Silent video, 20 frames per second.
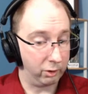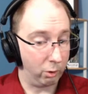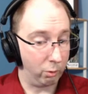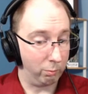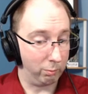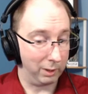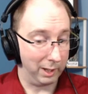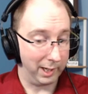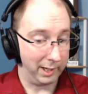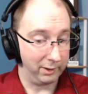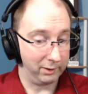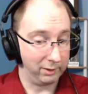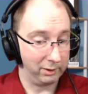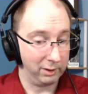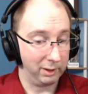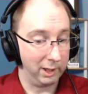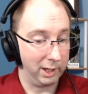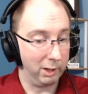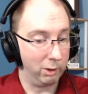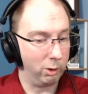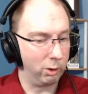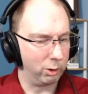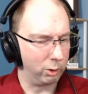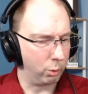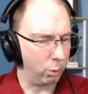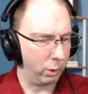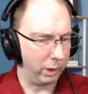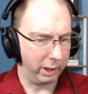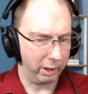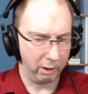own place, he looked
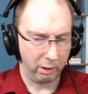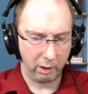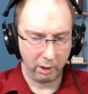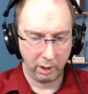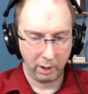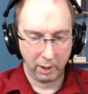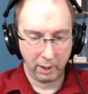queer.